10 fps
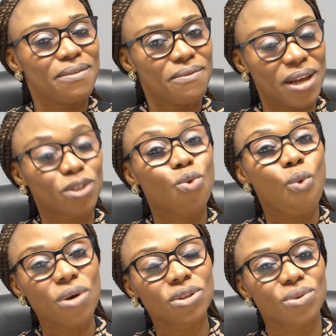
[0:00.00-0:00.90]
verse
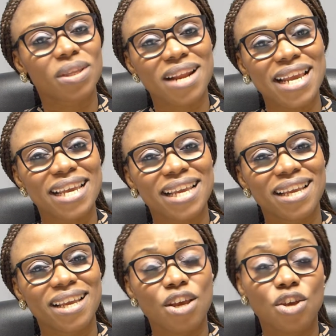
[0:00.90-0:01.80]
1 to 3,
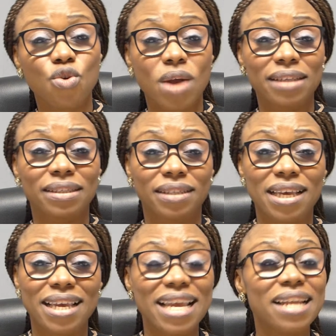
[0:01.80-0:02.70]
you can
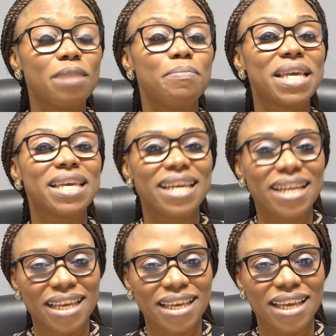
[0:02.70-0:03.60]
see in the
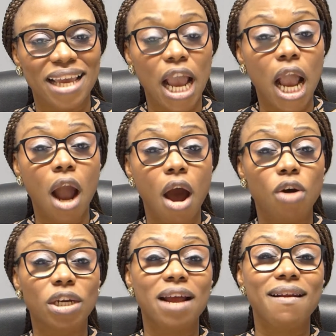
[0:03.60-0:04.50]
beginning,
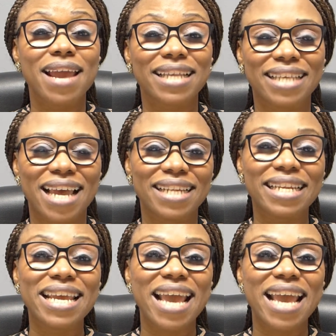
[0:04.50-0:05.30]
God created the